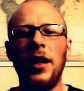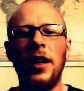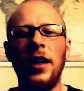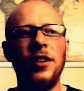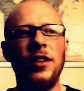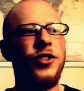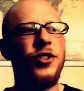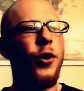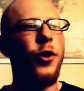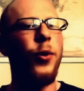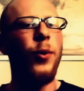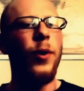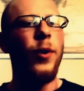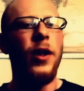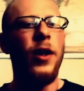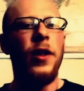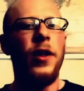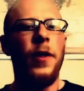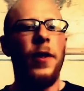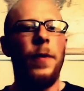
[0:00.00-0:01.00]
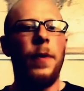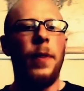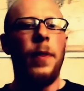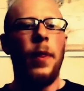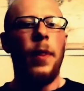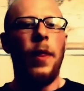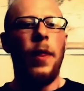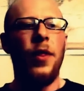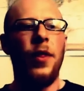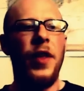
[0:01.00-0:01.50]
And so
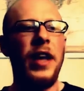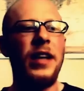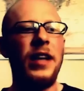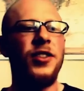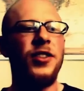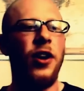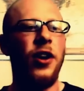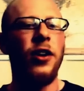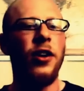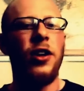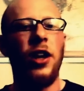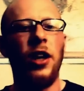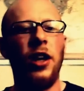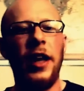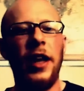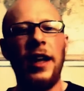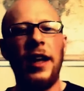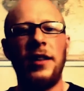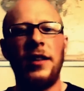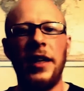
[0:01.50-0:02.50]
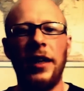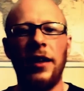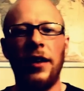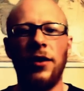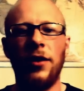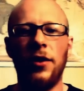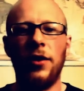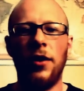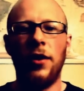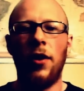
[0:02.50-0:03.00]
they start collecting
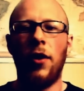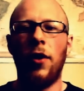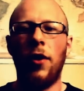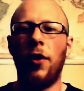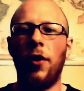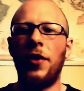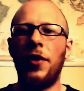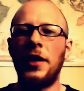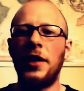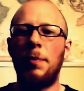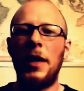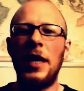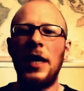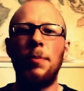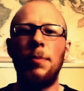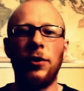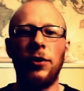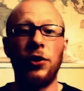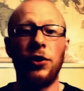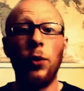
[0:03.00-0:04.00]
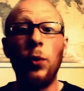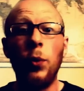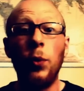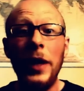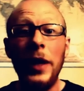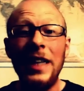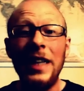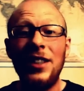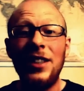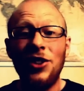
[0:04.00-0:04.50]
all these people to
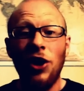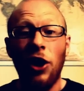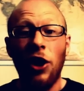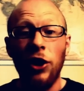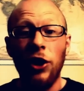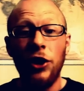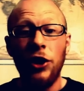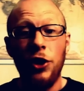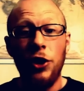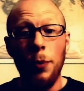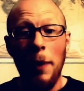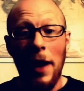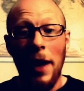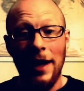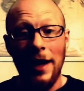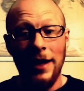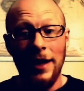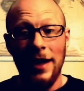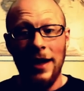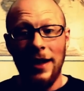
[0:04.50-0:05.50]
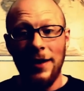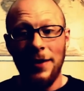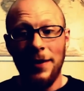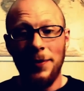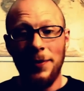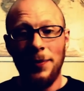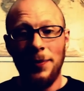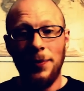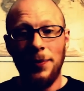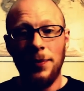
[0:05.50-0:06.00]
restart humanity.
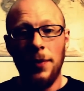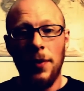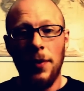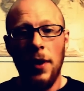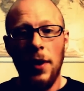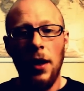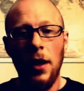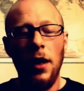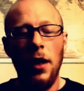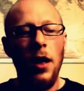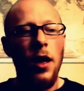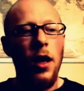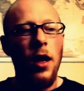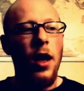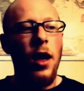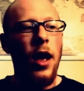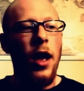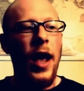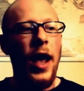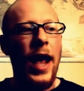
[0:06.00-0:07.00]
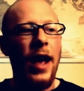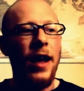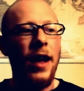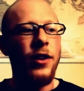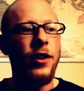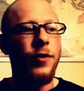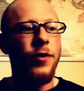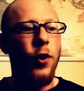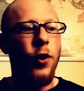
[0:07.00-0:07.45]
And of